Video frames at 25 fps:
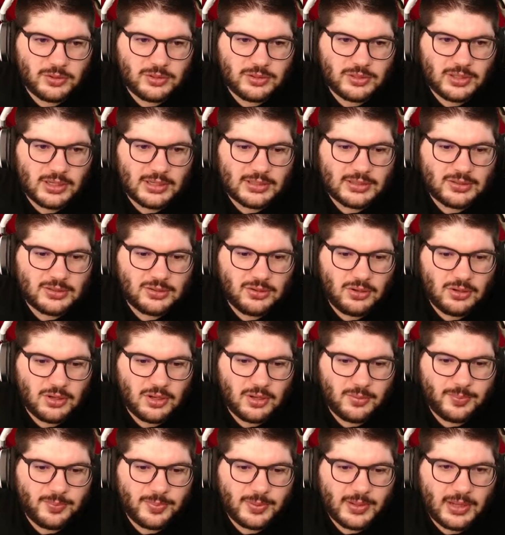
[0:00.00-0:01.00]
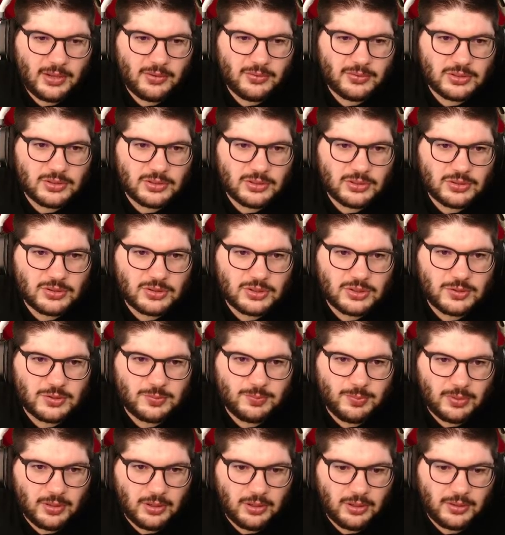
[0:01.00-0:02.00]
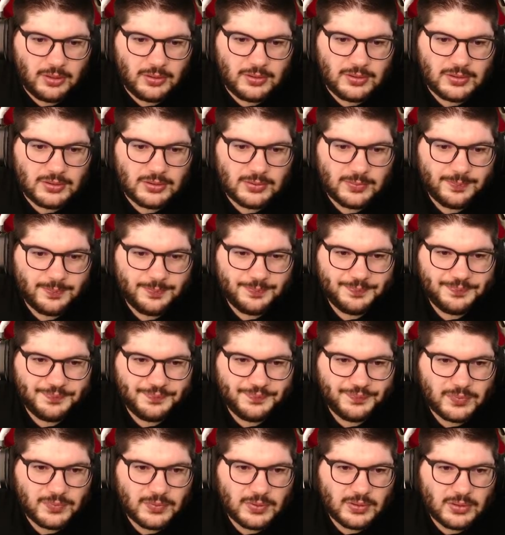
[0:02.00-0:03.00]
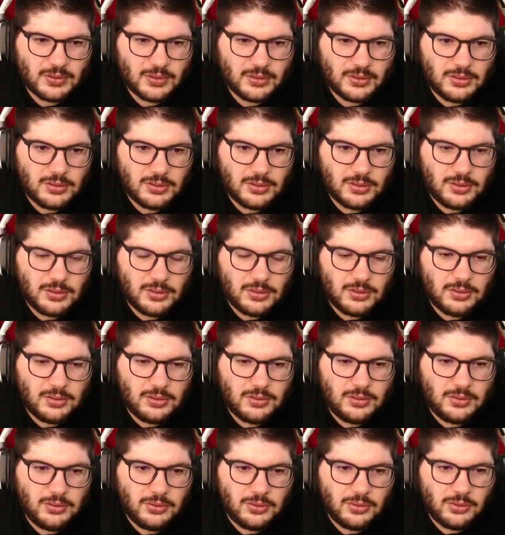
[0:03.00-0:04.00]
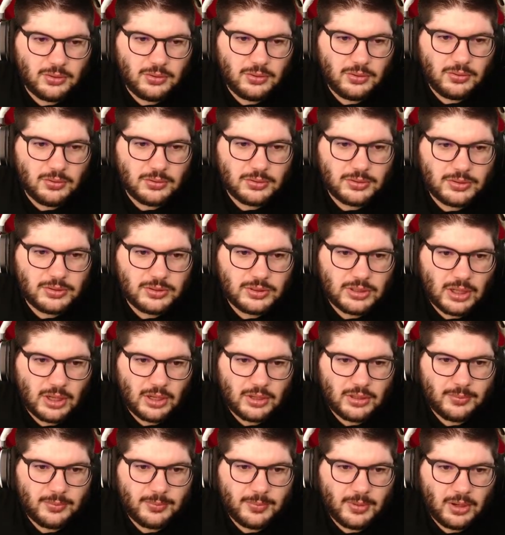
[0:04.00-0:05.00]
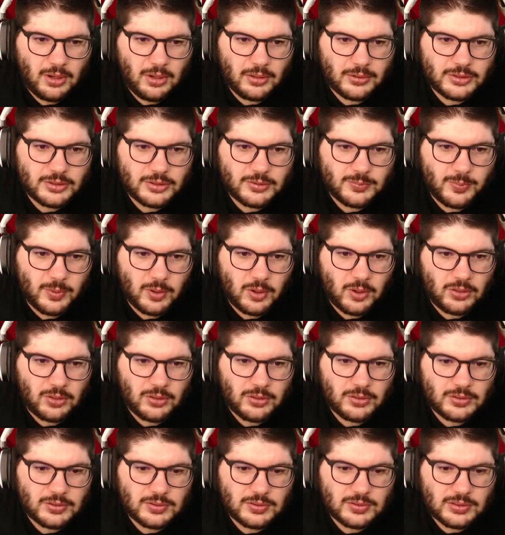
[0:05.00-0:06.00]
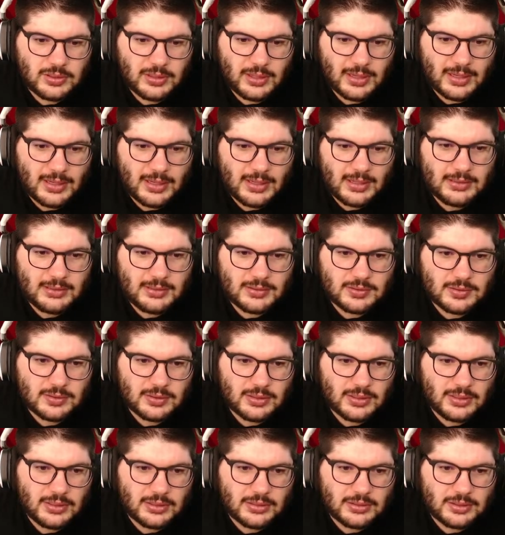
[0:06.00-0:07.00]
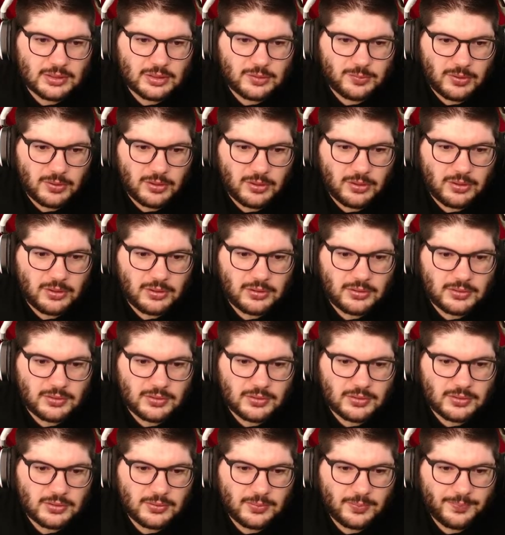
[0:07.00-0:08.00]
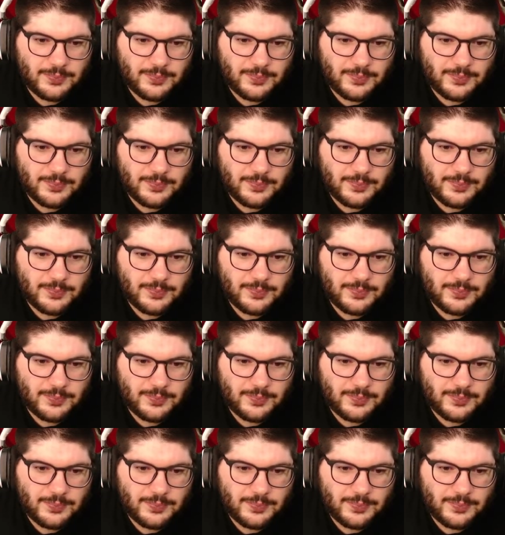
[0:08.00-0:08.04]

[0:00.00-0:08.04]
So let's talk about Spurs. Good old Tottenham Hotspurs. Lads, it's Spurs.